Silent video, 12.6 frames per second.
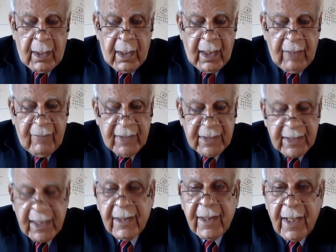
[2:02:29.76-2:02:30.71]
Having
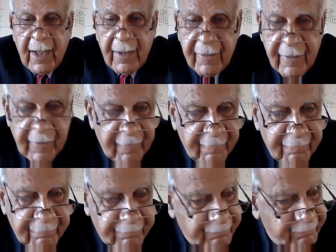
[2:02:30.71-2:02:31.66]
said that,
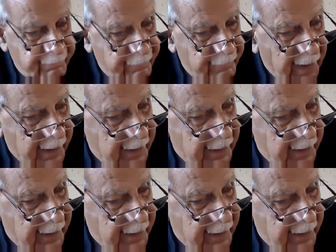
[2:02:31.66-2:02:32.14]
I